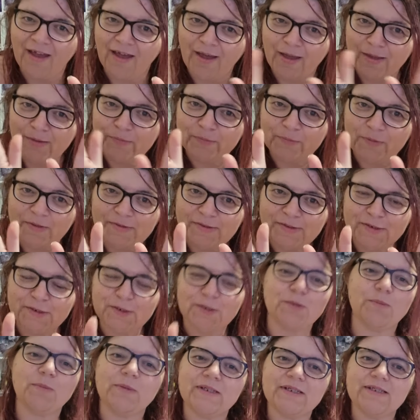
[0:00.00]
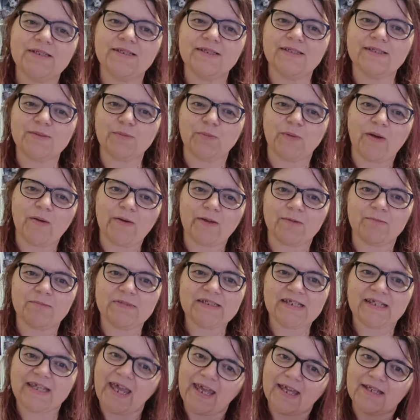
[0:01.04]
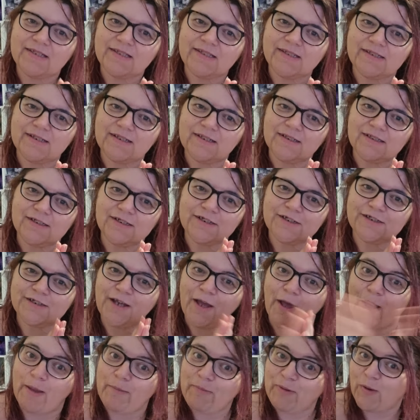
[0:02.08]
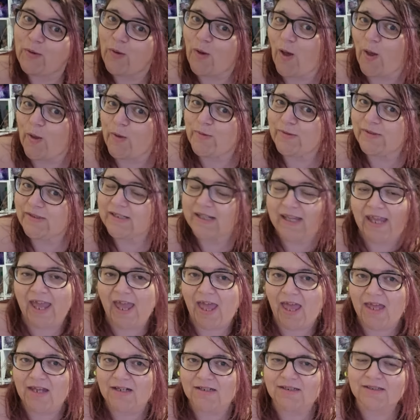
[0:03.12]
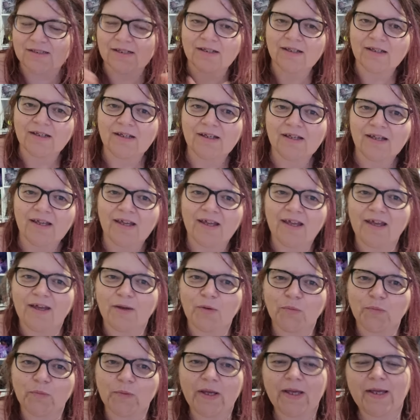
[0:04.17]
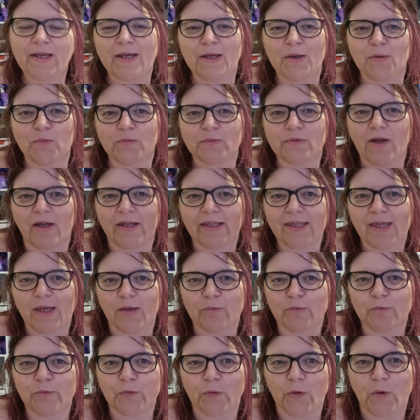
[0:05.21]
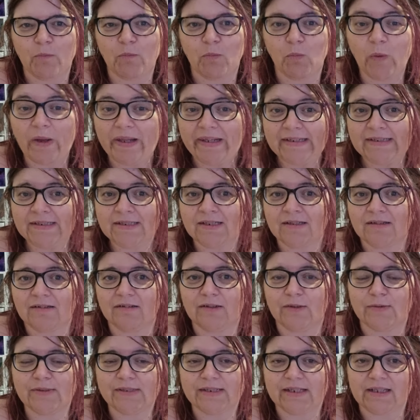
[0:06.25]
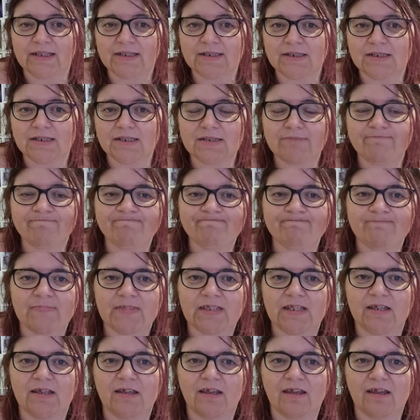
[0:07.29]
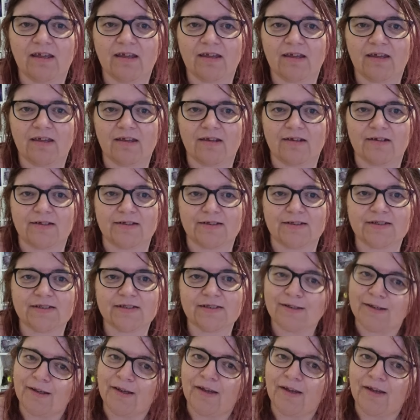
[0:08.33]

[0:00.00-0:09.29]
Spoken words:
Hi floss tubers, welcome to KattStitch. I'm your host, Kat. I come from Wellington, New Zealand, and